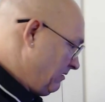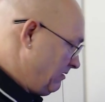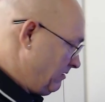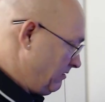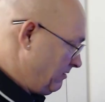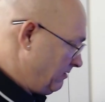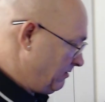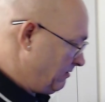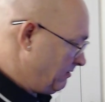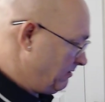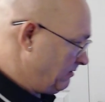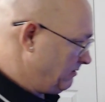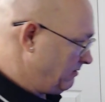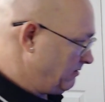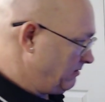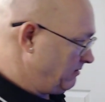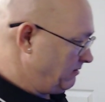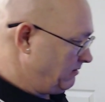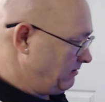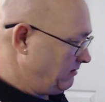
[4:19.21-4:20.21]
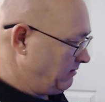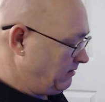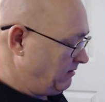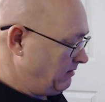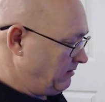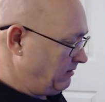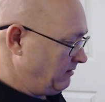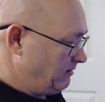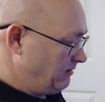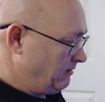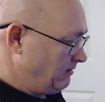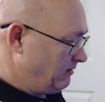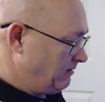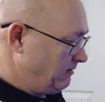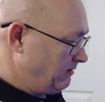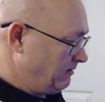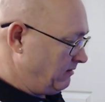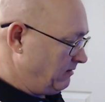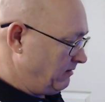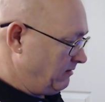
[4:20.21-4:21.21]

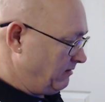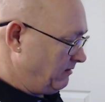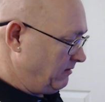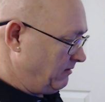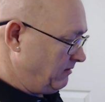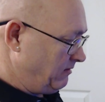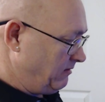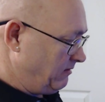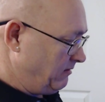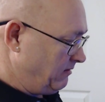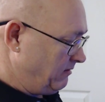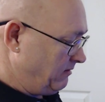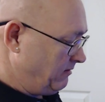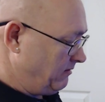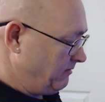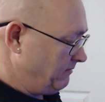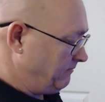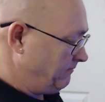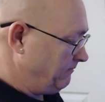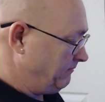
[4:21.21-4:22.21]
No one is speaking in this clip.